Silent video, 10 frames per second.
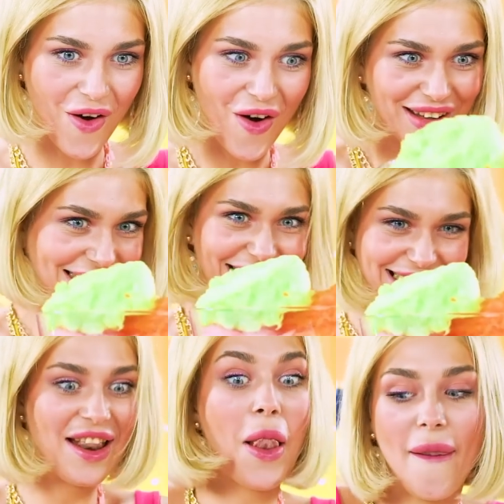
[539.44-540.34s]
Mmm!
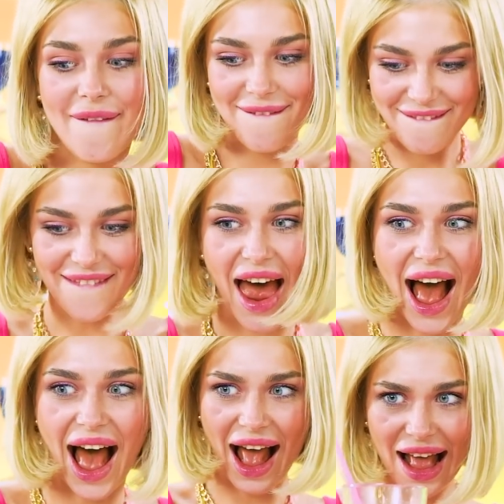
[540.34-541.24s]
All we need
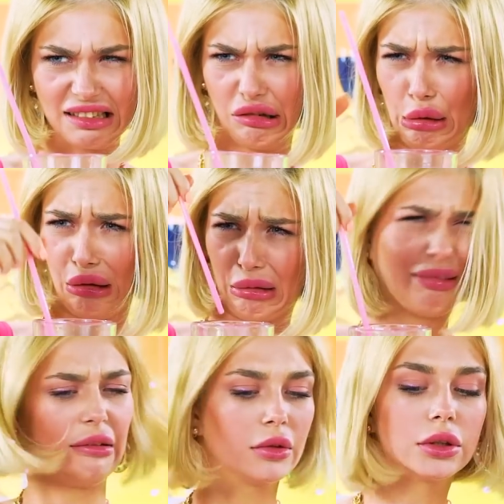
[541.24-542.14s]
is Nancy's drink!